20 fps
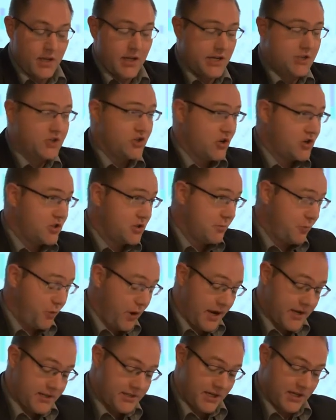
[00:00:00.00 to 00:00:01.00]
It's not
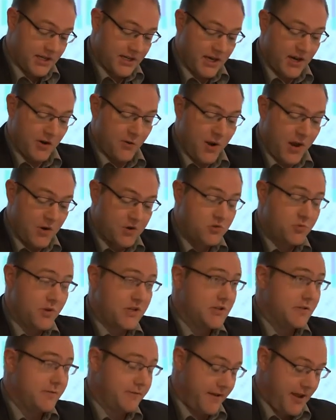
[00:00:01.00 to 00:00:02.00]
surprising that around
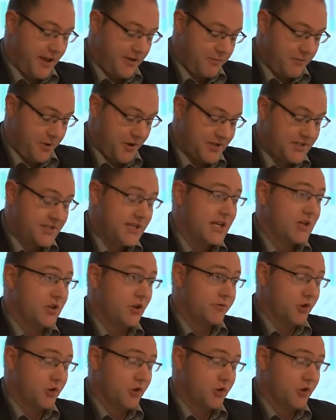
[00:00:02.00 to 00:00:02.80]
25%